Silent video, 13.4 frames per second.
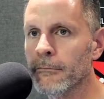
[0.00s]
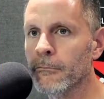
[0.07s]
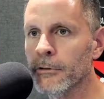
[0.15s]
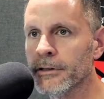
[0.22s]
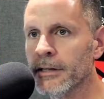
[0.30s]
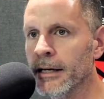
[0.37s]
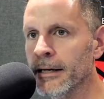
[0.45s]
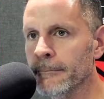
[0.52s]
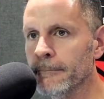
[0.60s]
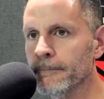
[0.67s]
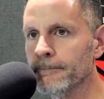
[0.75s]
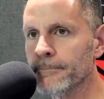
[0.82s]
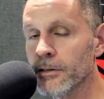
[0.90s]
with a
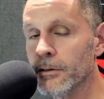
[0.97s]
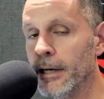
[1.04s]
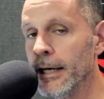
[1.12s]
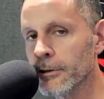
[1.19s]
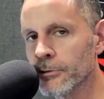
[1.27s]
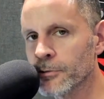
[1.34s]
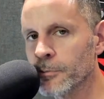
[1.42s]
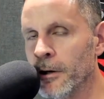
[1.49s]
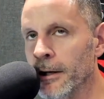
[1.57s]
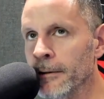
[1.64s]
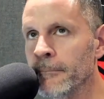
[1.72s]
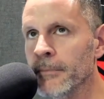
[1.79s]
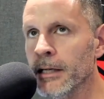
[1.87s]
ankle
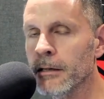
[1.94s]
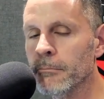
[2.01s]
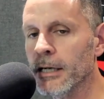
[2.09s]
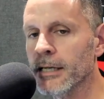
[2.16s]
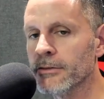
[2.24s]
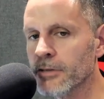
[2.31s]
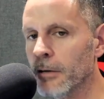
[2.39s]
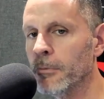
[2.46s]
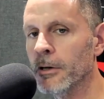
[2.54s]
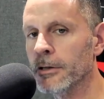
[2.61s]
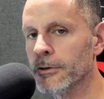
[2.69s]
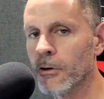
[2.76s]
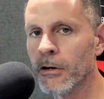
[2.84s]
sprain, but at some
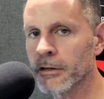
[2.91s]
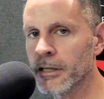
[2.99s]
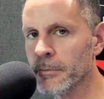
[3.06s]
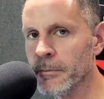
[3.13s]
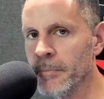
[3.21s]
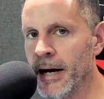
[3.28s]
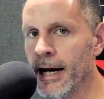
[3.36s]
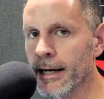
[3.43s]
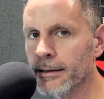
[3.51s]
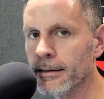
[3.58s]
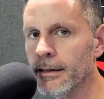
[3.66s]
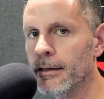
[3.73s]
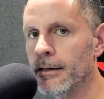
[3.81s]
point they're all going to be back.
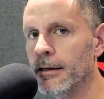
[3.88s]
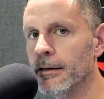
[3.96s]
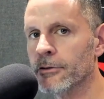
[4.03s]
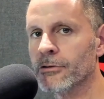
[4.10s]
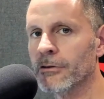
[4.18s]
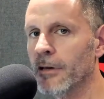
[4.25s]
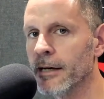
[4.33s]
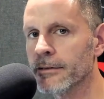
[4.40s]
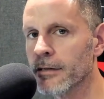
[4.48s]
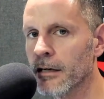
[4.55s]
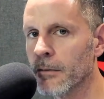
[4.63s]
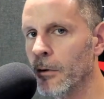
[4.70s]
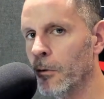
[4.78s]
And there's a lot of
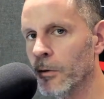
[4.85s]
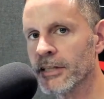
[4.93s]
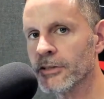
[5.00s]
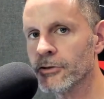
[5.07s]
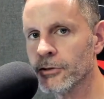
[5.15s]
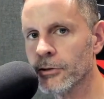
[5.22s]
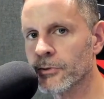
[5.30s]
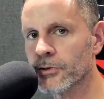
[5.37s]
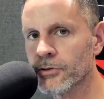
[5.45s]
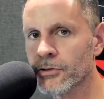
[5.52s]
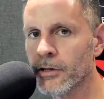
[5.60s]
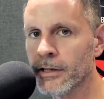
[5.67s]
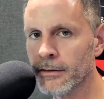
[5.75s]
talk about what they should do with the
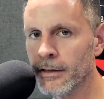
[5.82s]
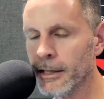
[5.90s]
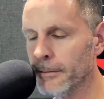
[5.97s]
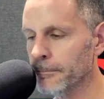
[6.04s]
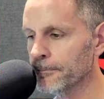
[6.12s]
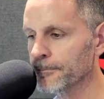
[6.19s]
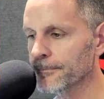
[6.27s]
starting lineup.